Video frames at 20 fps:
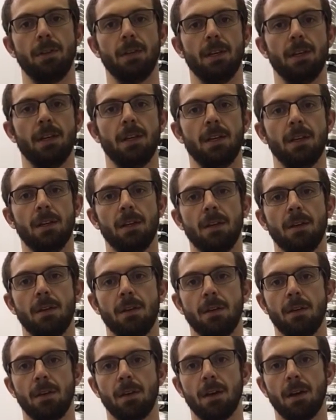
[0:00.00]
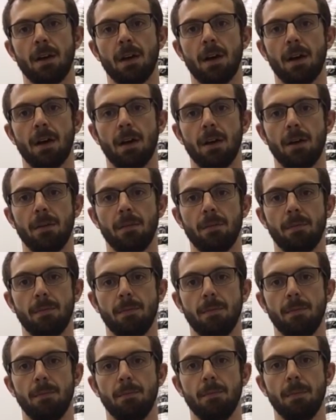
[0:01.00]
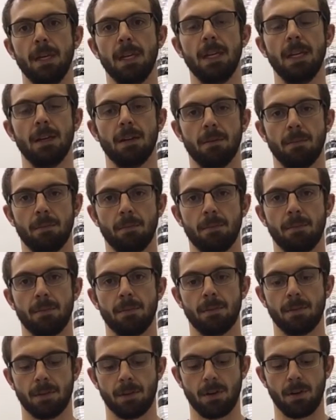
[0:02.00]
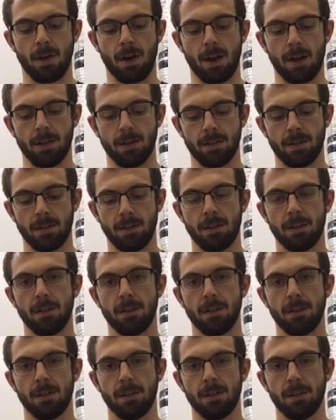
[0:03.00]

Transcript: the medium grind.